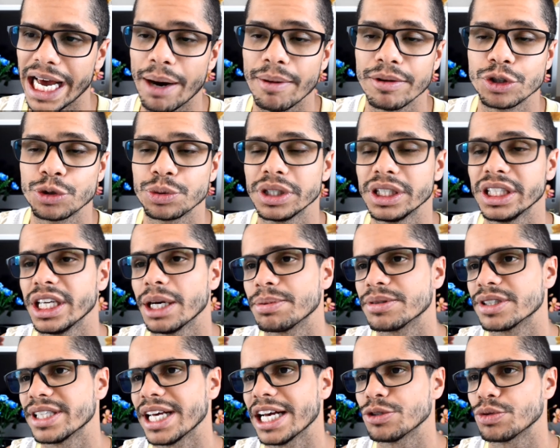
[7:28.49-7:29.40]
I was really
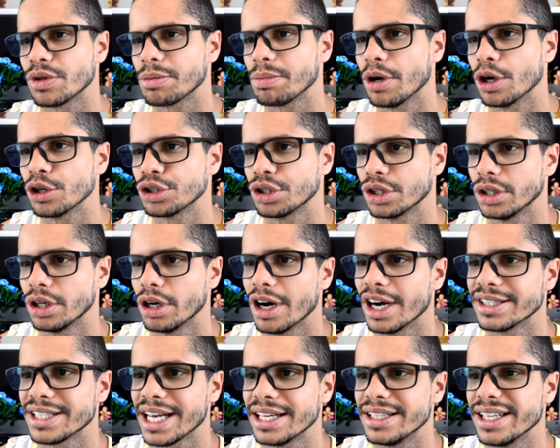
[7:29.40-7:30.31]
obsessed with martial
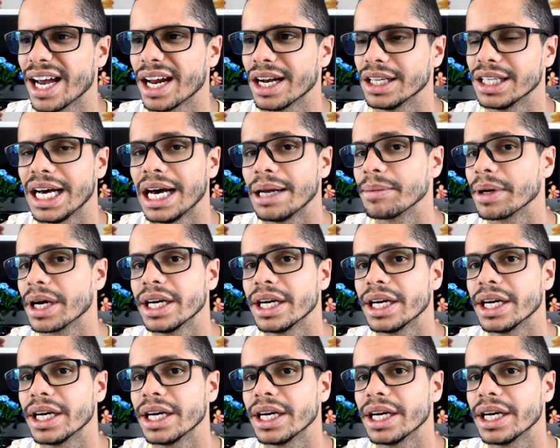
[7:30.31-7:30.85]
arts. I did it a lot.